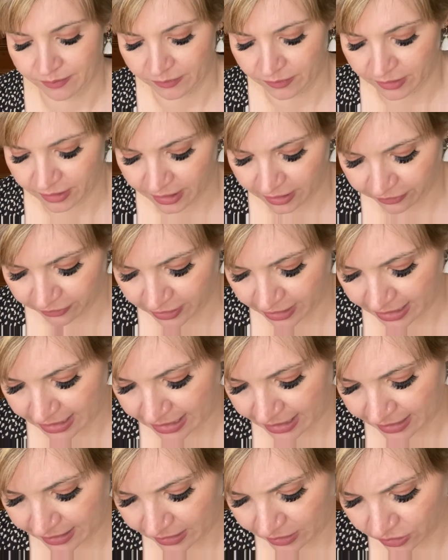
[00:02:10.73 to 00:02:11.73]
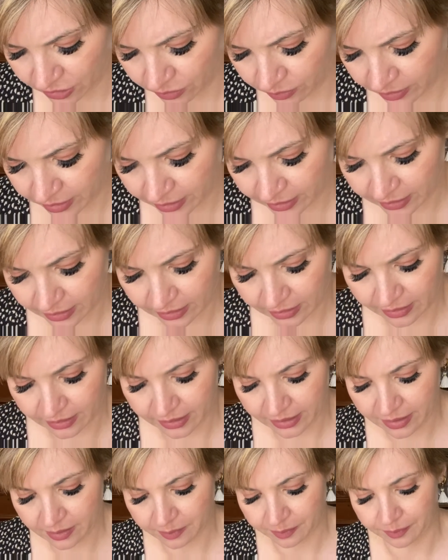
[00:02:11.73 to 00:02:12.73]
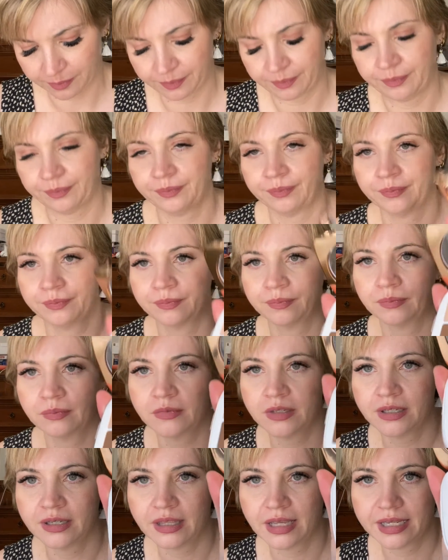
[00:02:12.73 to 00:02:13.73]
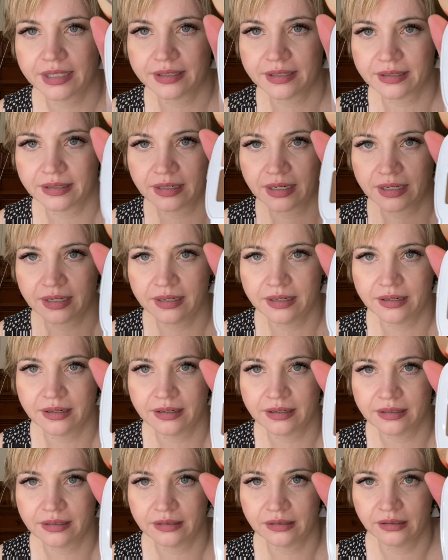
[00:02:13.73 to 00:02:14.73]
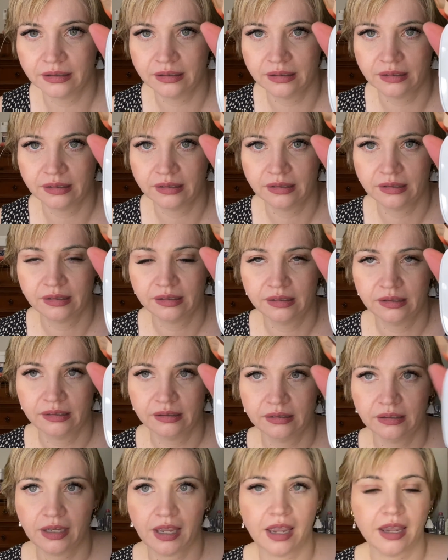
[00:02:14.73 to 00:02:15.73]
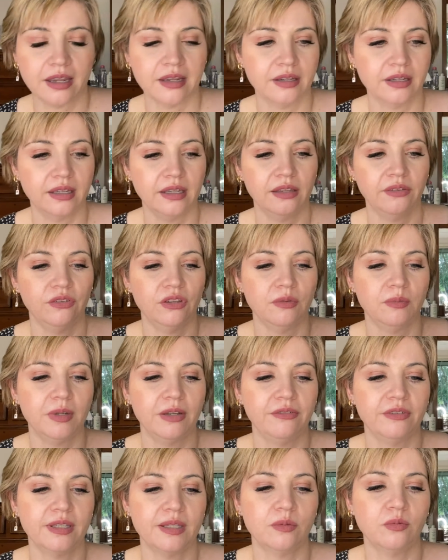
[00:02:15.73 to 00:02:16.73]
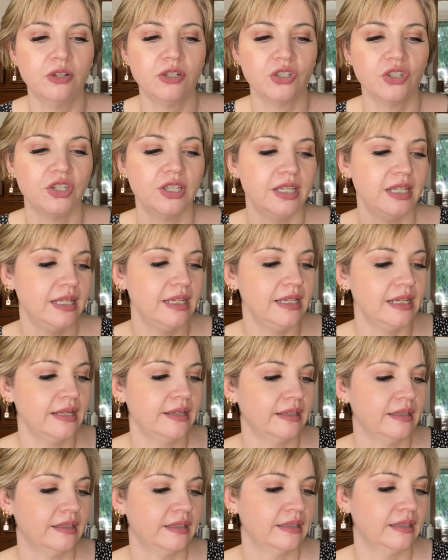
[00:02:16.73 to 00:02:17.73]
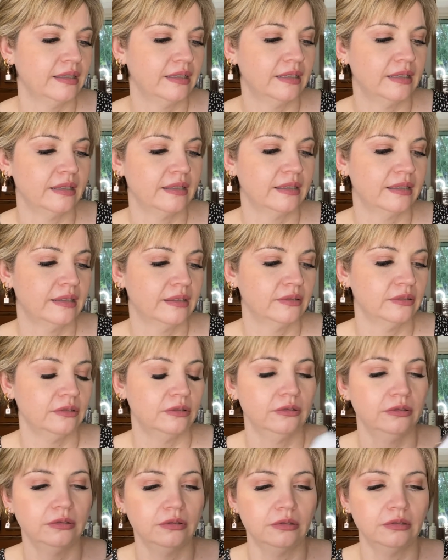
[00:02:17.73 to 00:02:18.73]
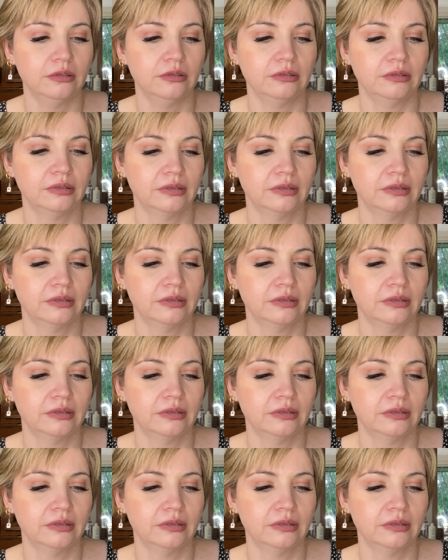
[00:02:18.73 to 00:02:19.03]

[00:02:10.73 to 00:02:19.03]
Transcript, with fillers: See if I can get into it. Yep. So that's it here. Okay, I can give you a bit of a swatchy. Ooh.